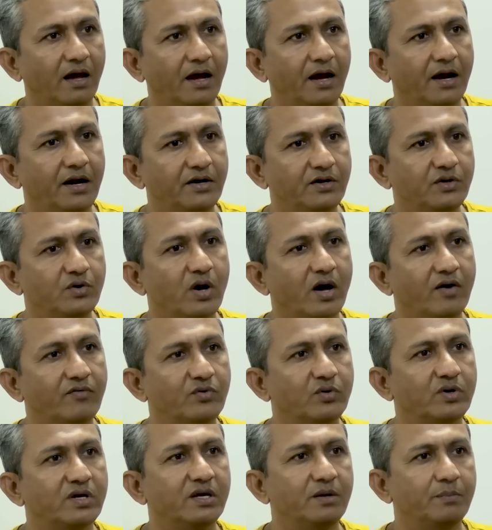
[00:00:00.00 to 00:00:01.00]
And you have
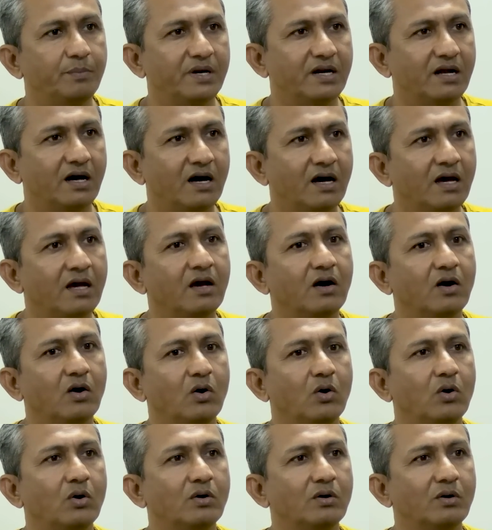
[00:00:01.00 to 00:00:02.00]
to keep an eye
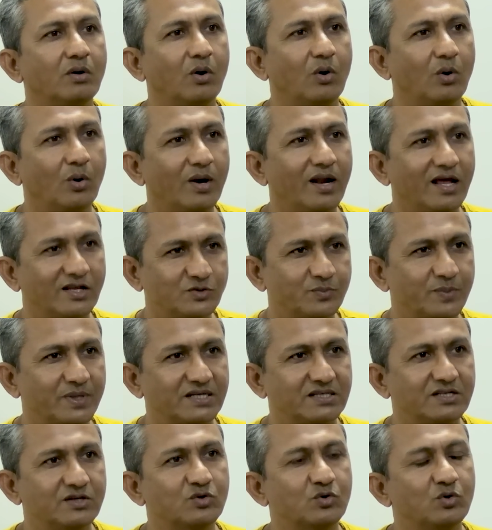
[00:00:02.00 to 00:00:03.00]
on all
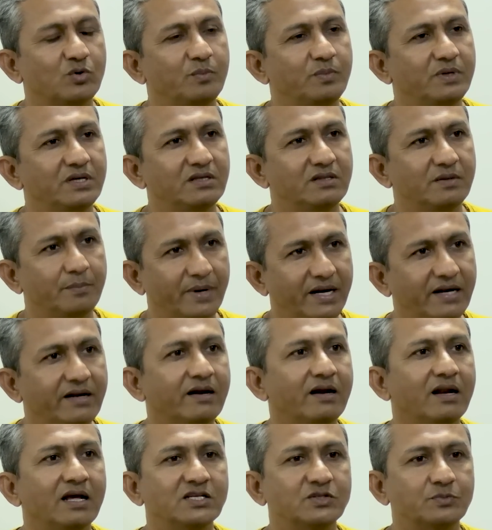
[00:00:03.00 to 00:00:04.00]
aspects. It could be the
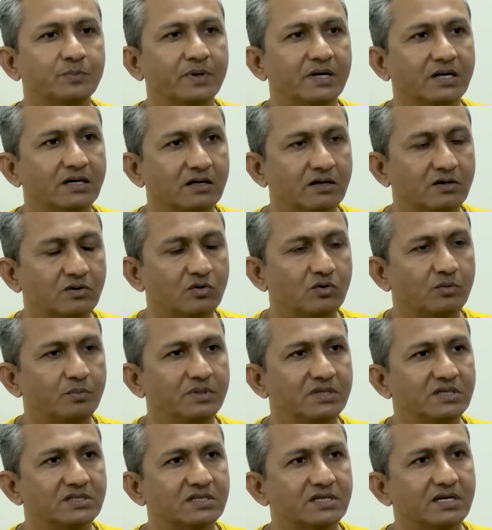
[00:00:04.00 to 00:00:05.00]
mental aspect, it could
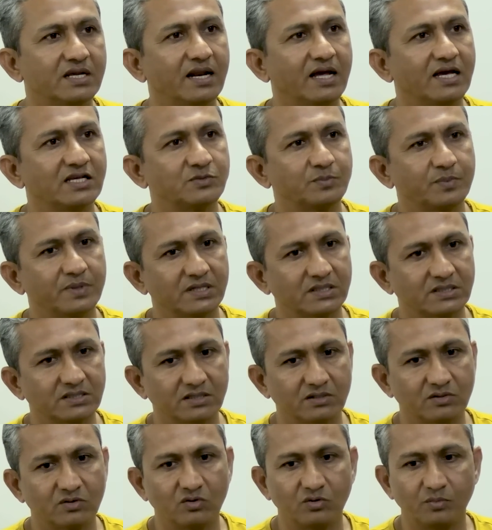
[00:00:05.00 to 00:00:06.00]
be the skill aspects,
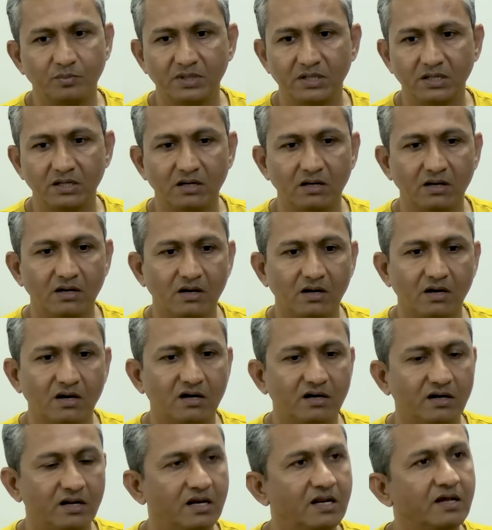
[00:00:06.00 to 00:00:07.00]
it could be
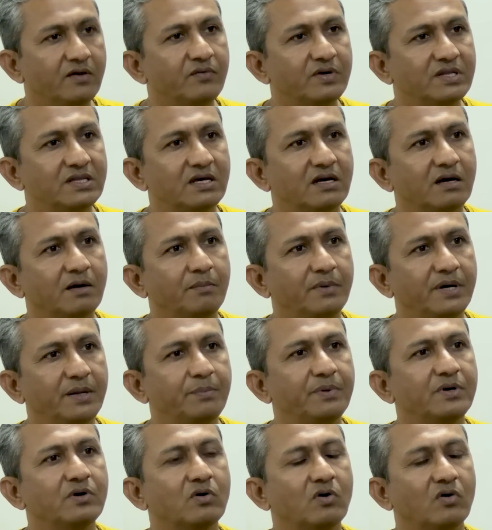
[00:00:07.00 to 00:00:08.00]
dealing with their
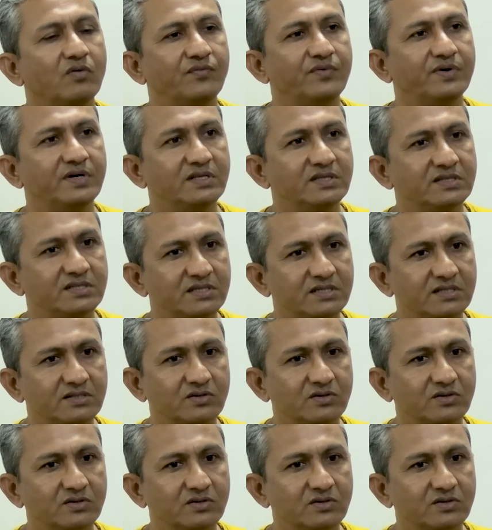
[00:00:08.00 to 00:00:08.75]
dip in confidences,